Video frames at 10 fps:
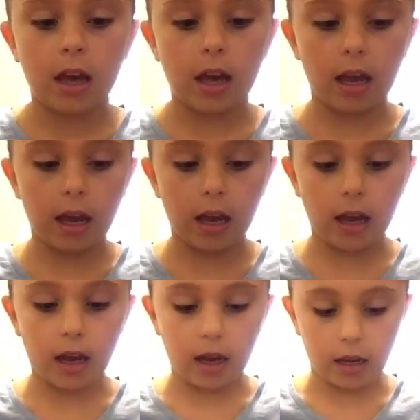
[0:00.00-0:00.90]

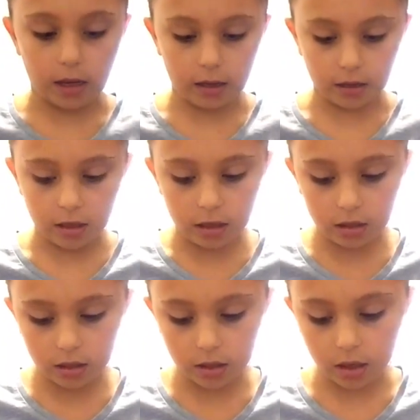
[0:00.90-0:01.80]
And this
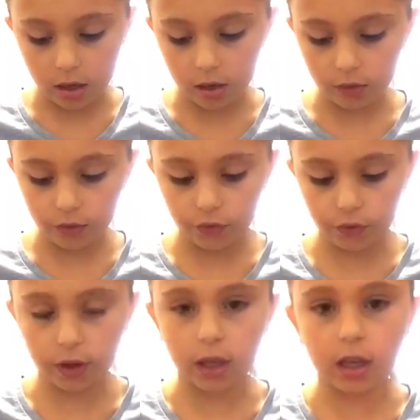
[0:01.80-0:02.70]
stuff
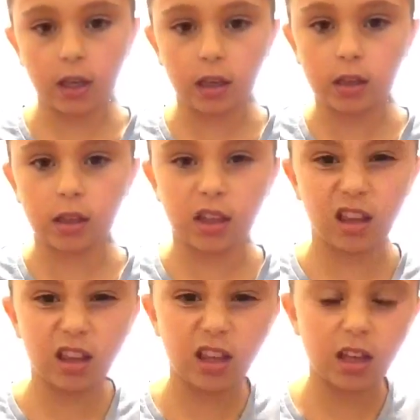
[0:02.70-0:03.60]
is I
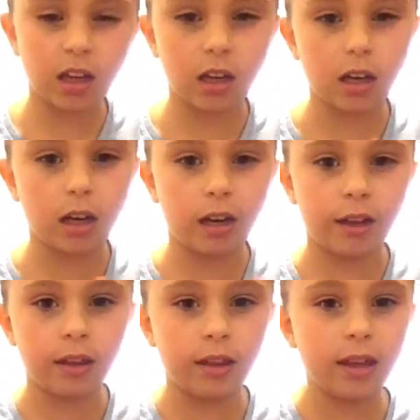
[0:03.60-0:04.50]
think I
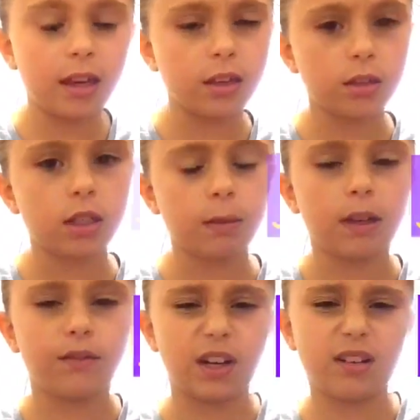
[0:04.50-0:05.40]
think it used to
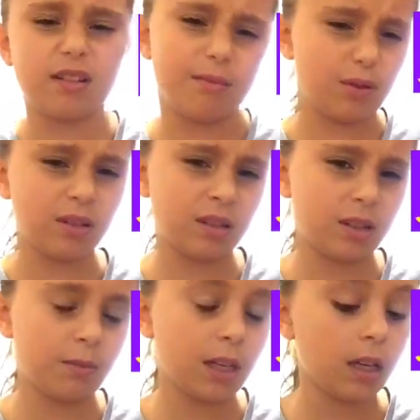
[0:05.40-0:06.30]
be very important
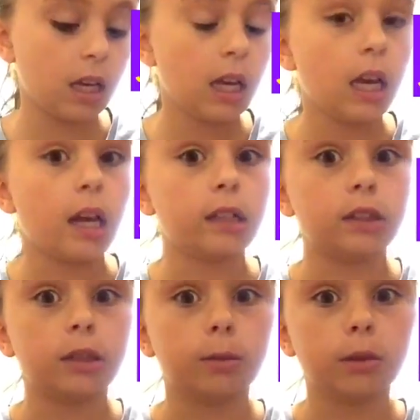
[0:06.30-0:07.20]
to me and
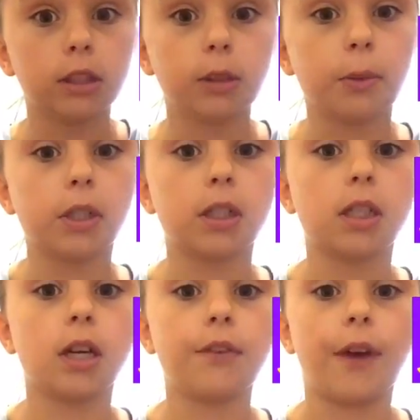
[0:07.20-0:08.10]
some really weird
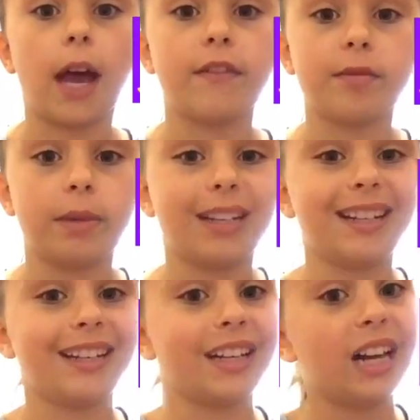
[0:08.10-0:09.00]
stuff. I haven't been
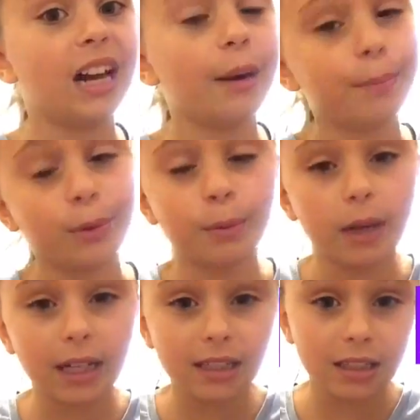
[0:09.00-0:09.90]
in a couple
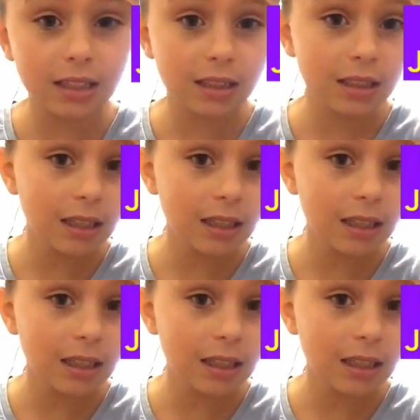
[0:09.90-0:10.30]
months.